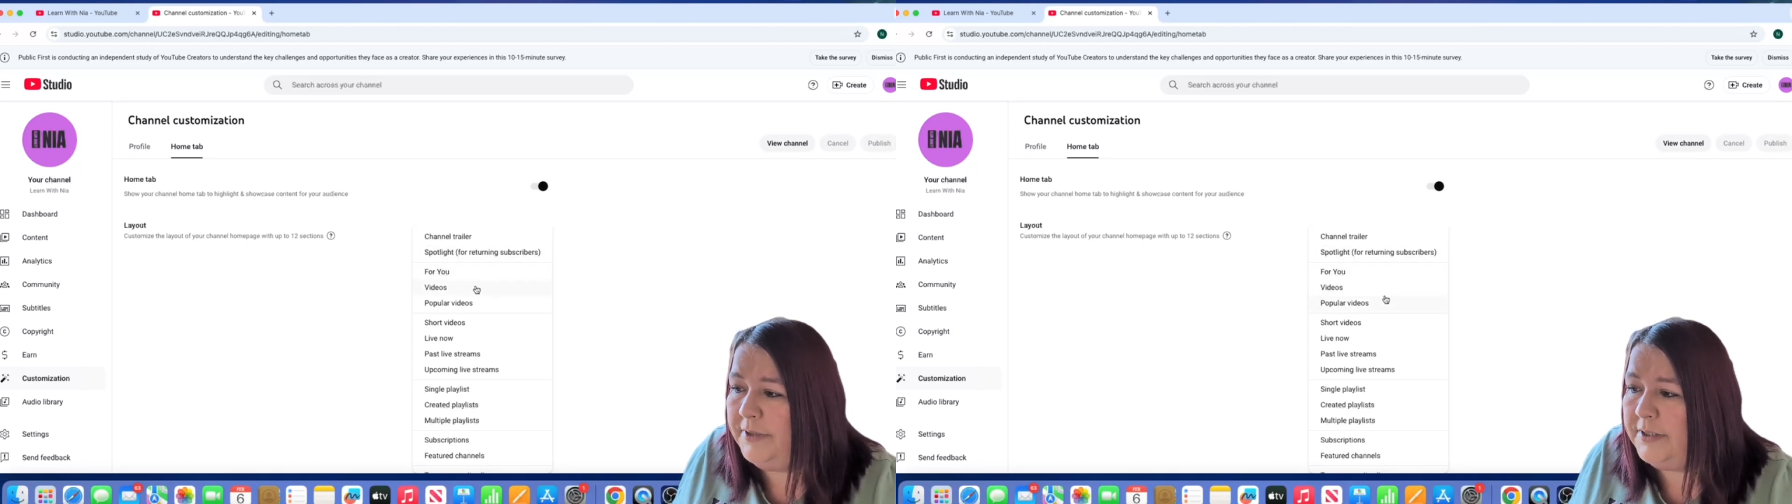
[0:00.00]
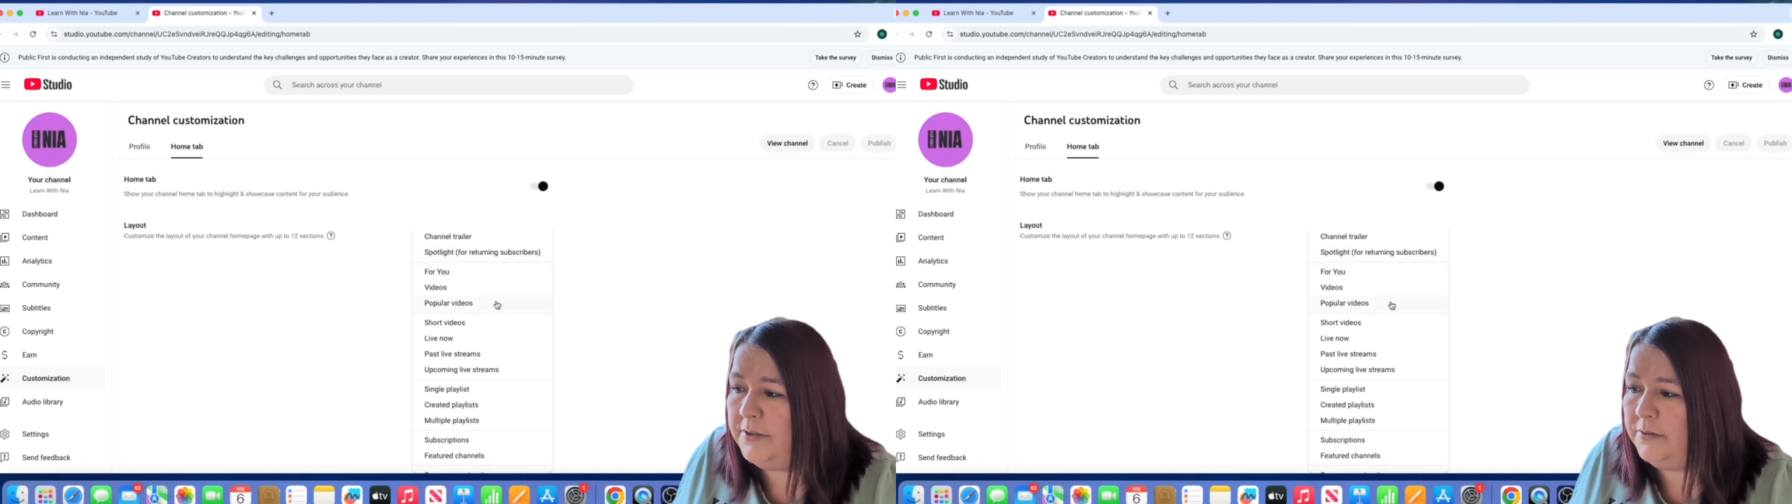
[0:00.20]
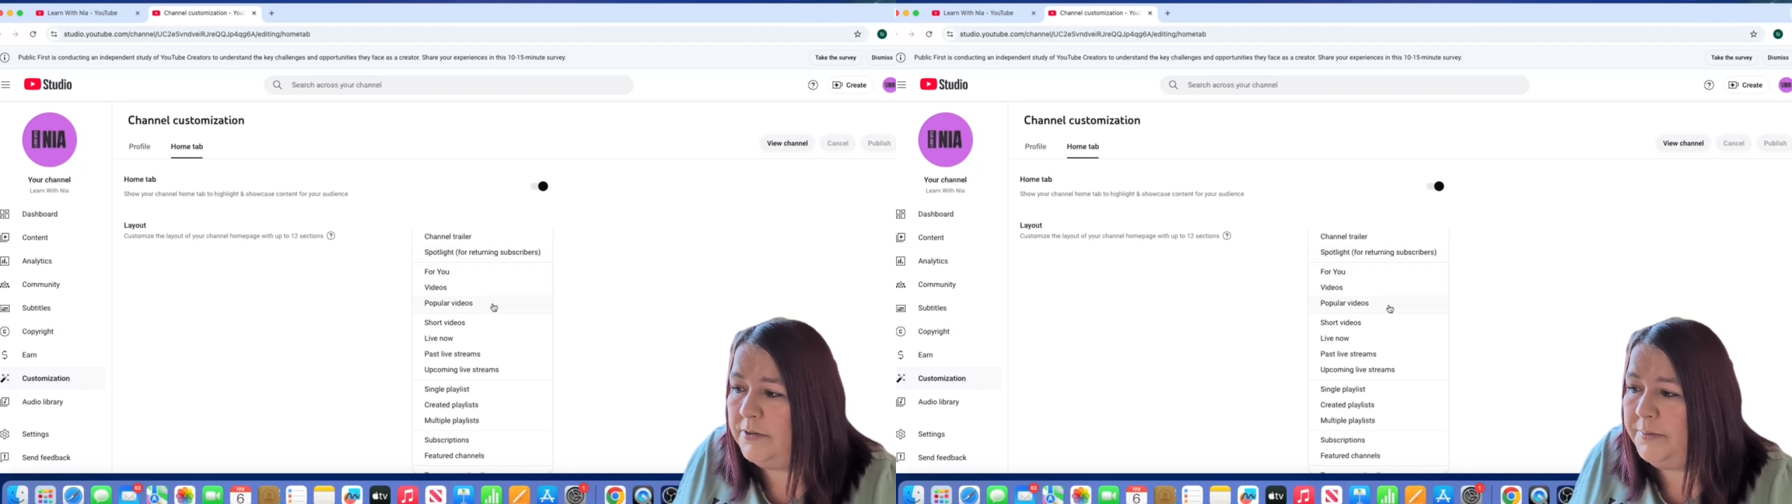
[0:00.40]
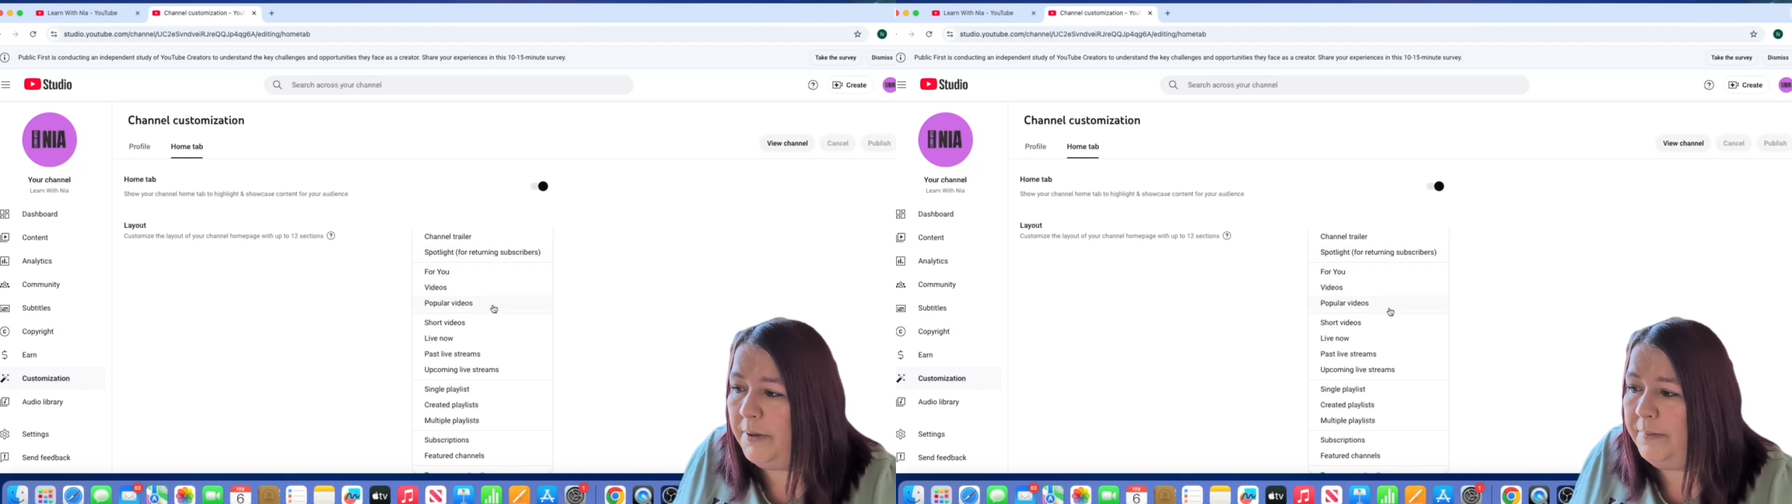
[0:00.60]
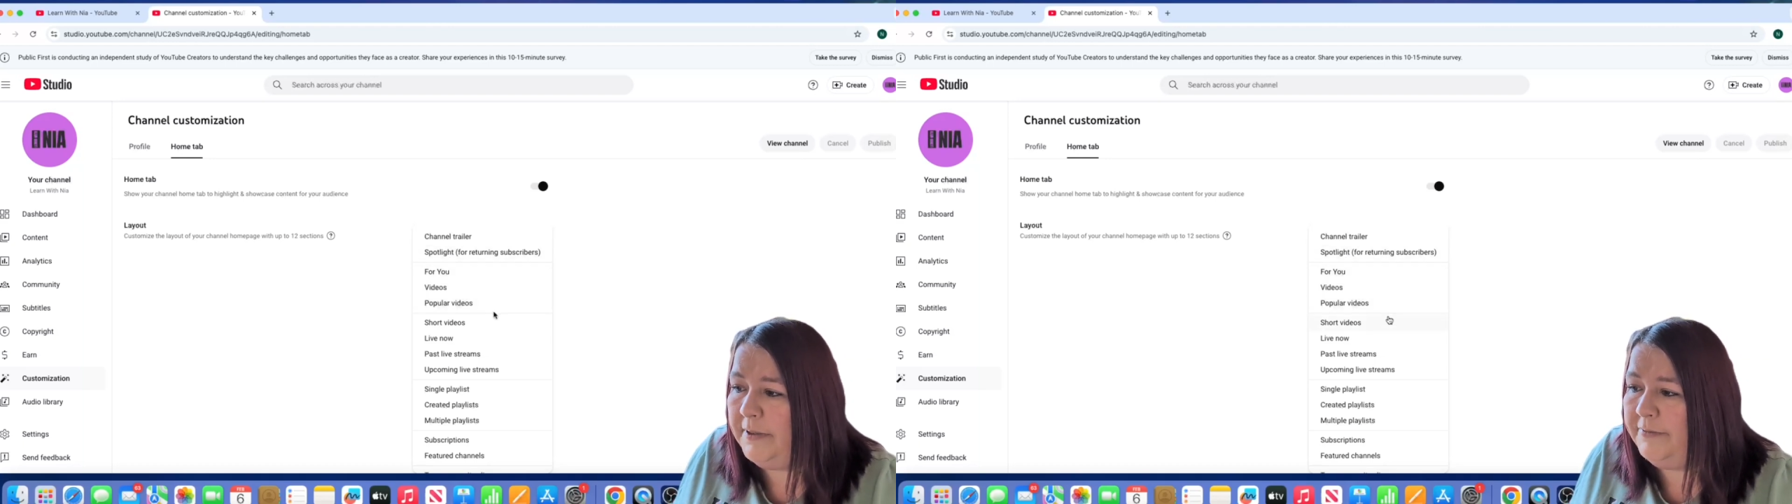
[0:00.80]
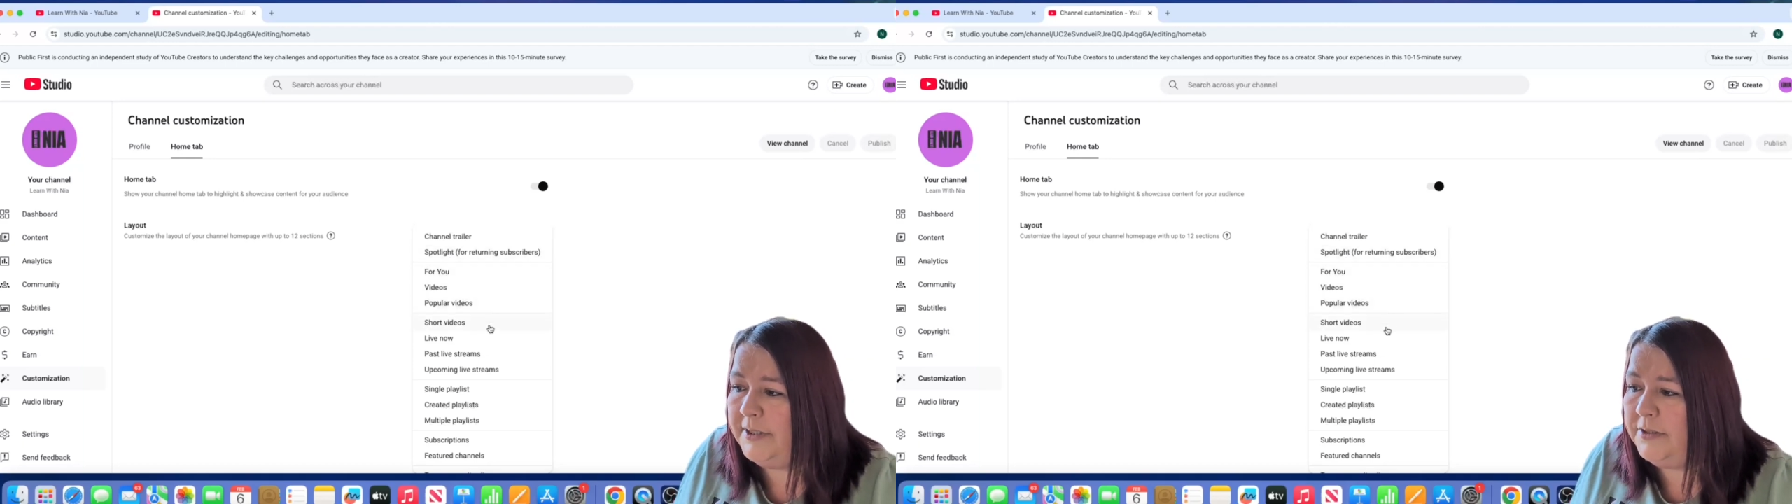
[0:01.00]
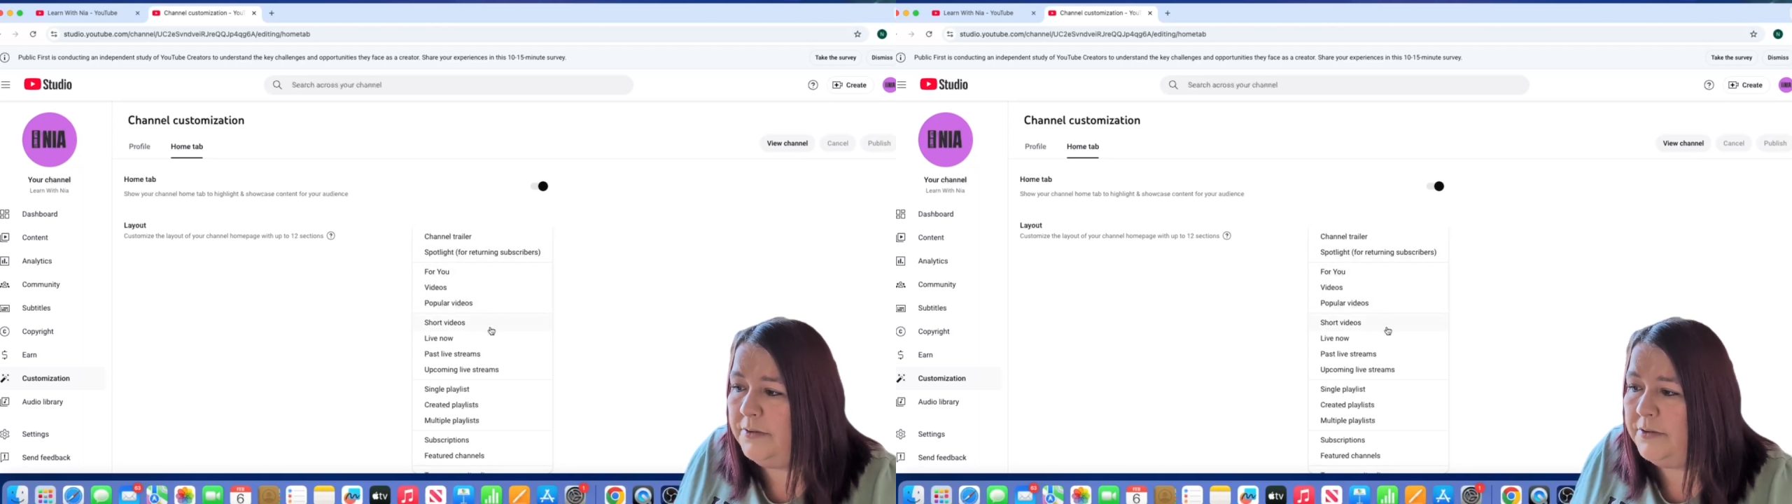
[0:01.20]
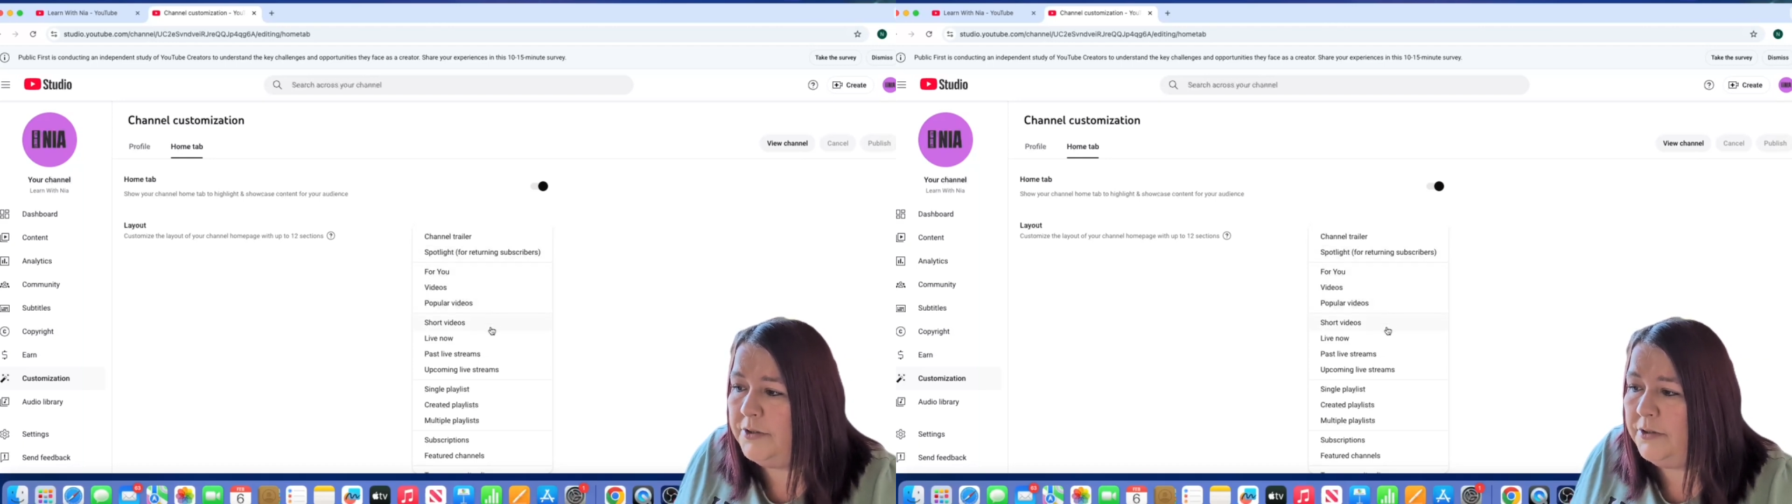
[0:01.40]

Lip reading: videos, popular videos,